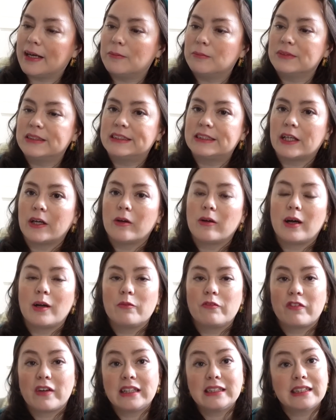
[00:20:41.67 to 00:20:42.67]
So I'm
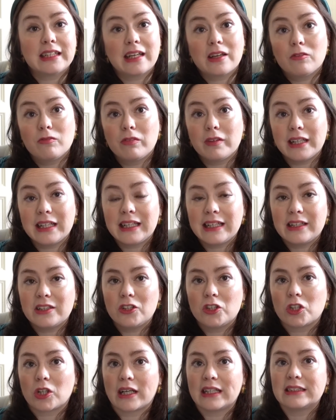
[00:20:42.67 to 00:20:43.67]
finding it a really
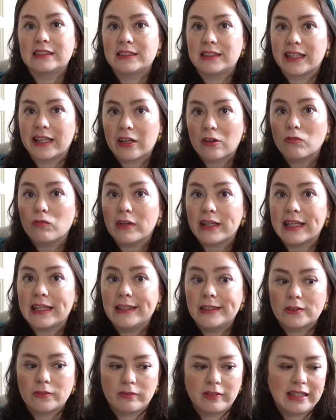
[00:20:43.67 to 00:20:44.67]
interesting
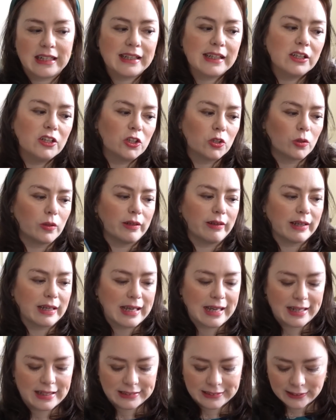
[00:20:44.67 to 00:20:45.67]
read, really enjoying
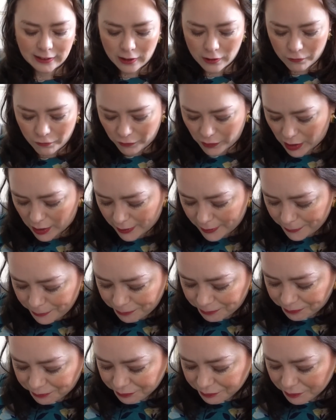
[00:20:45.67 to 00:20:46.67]
it so far.
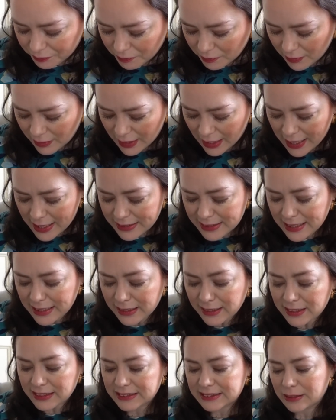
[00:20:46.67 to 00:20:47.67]
And
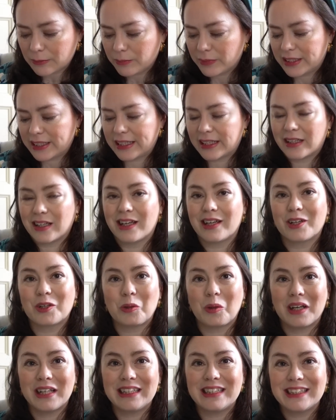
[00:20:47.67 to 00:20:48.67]
then something
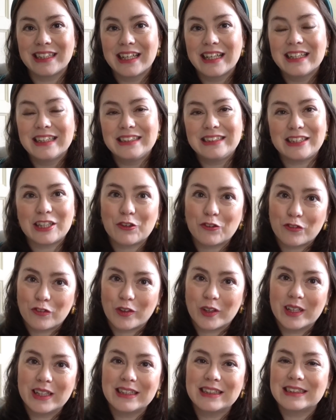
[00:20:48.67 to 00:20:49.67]
quite
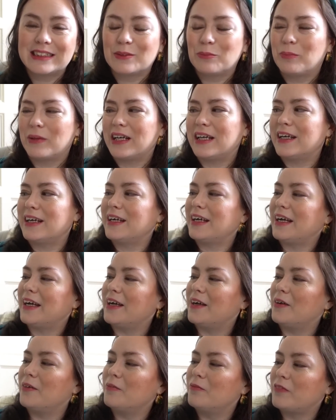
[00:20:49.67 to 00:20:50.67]
different but
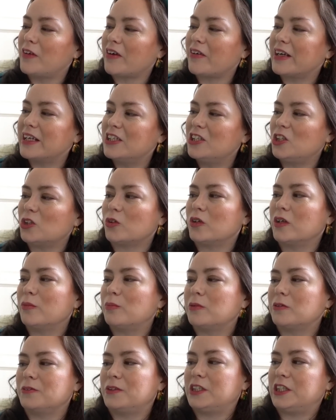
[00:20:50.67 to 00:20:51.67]
very
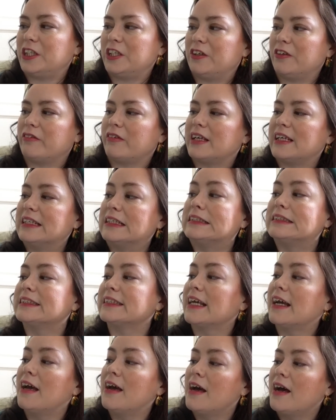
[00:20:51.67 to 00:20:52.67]
enjoyable too is
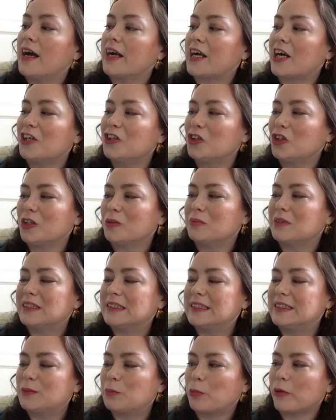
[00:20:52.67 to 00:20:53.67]
A Countryman's
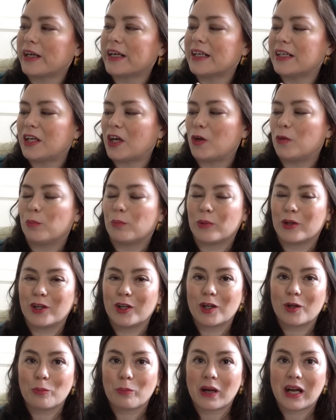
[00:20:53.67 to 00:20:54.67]
Spring
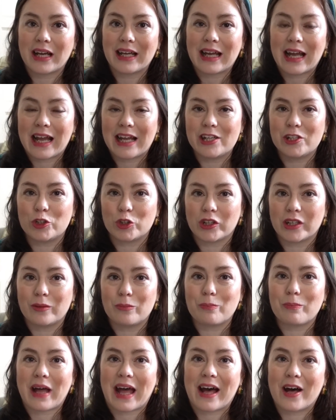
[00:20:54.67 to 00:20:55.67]
Notebook by Adrian
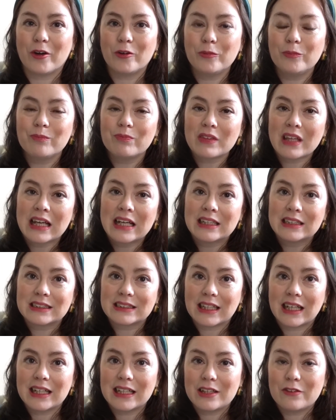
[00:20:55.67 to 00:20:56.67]
Bell.
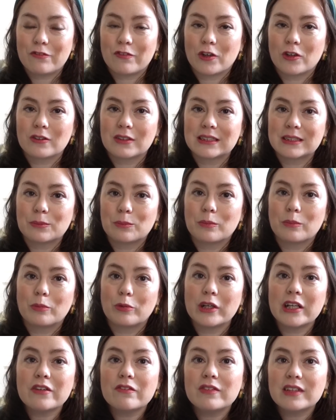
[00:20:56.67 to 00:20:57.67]
Slightly Fox
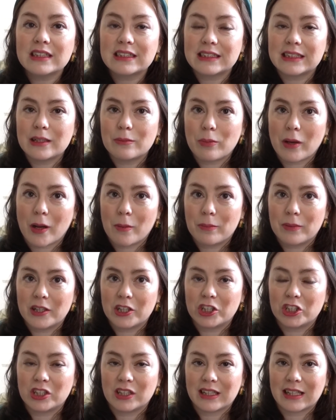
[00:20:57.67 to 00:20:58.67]
previously
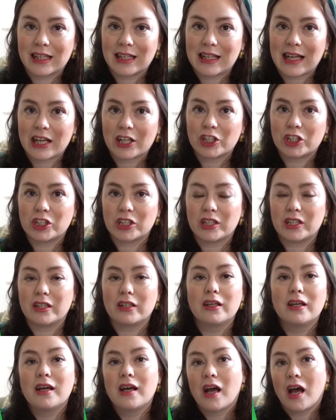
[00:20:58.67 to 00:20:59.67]
published a collection
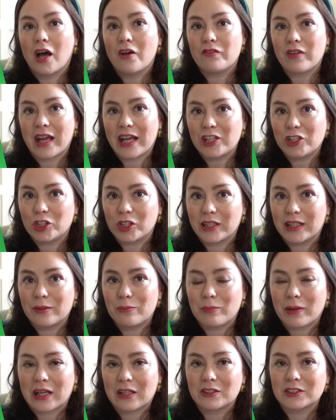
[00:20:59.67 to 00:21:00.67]
of Adrian
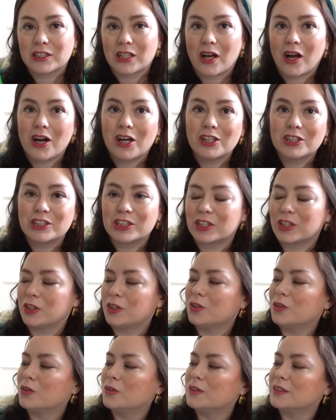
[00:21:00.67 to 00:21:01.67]
Bell's
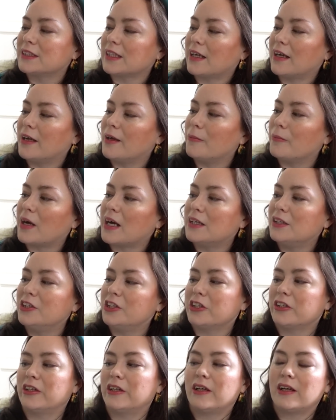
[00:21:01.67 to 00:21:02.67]
articles
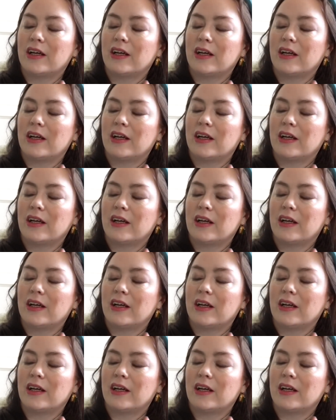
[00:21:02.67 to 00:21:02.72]
under